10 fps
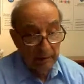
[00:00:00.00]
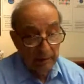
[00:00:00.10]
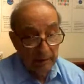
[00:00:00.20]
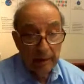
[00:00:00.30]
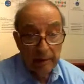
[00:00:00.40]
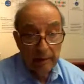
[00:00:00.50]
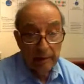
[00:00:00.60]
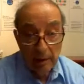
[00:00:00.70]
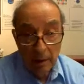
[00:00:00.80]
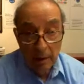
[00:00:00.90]
and that is
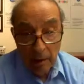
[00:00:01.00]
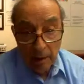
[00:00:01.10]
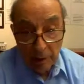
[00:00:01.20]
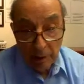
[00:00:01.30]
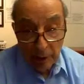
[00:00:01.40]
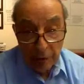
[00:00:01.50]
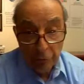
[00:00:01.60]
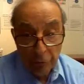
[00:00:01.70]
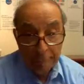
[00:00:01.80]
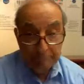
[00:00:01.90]
automation.